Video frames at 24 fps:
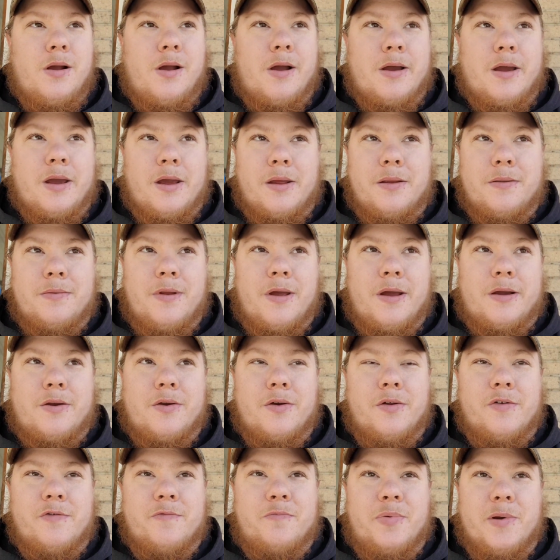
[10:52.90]
Again, that
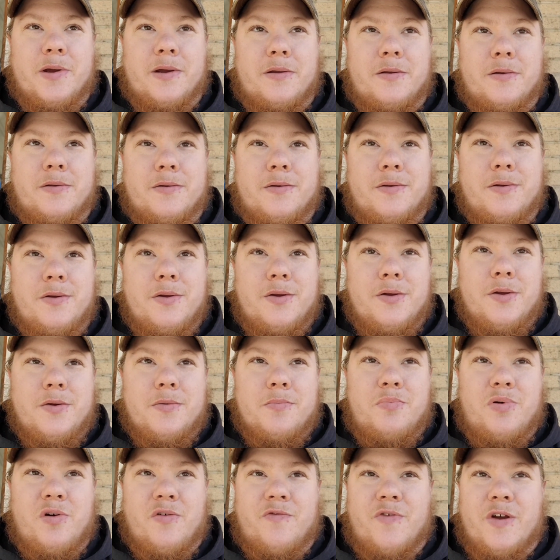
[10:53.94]
could have been
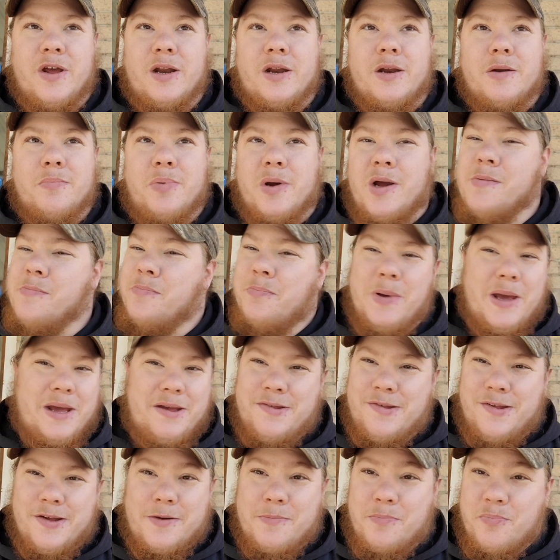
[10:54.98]
prevented by
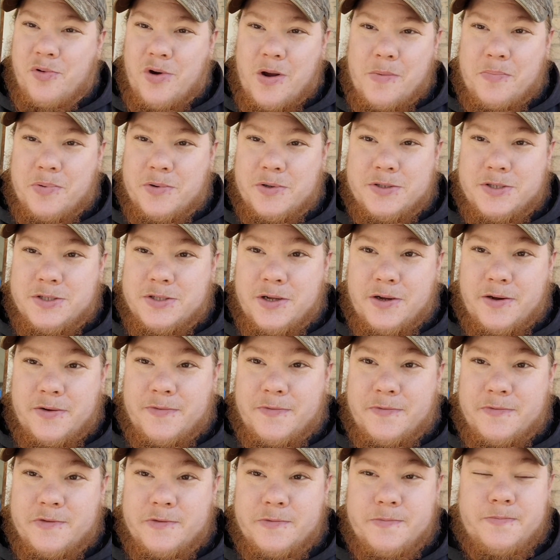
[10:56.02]
basic prepper
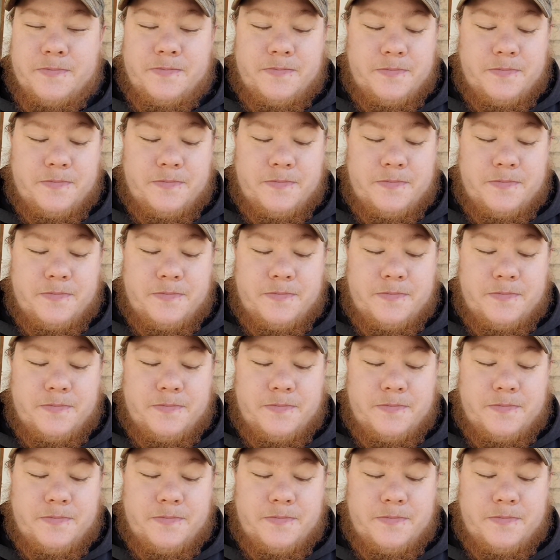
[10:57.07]
stuff.